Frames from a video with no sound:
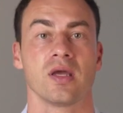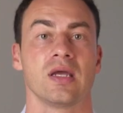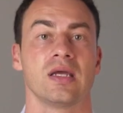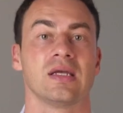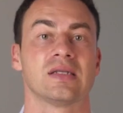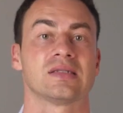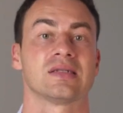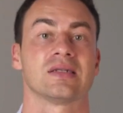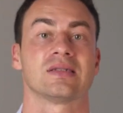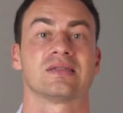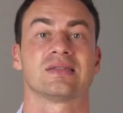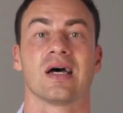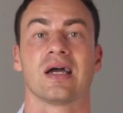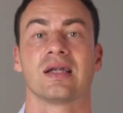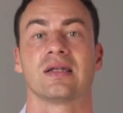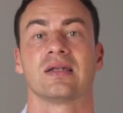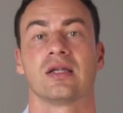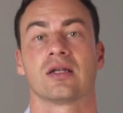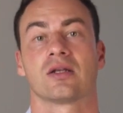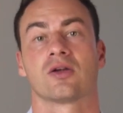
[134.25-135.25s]
it's a
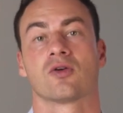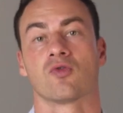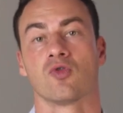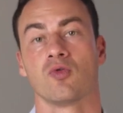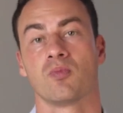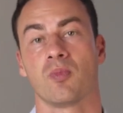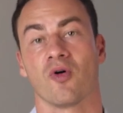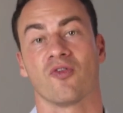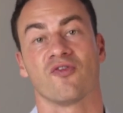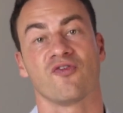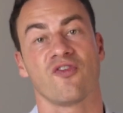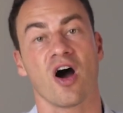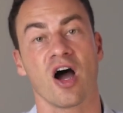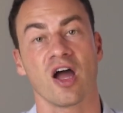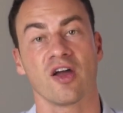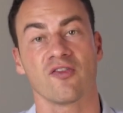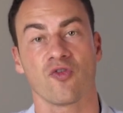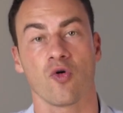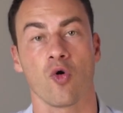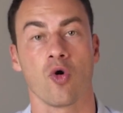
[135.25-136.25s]
tight-knit group of
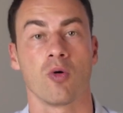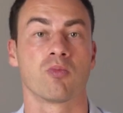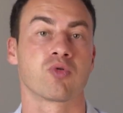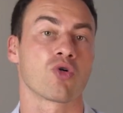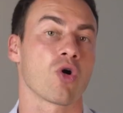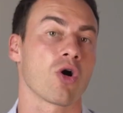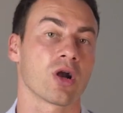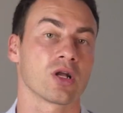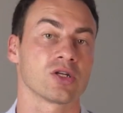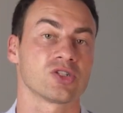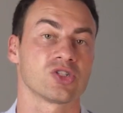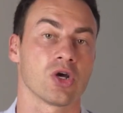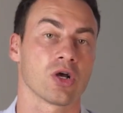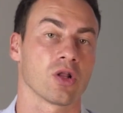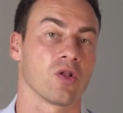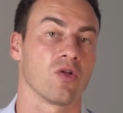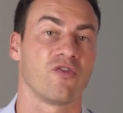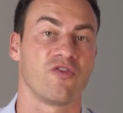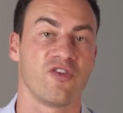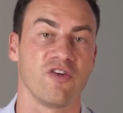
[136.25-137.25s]
5 or broader circle of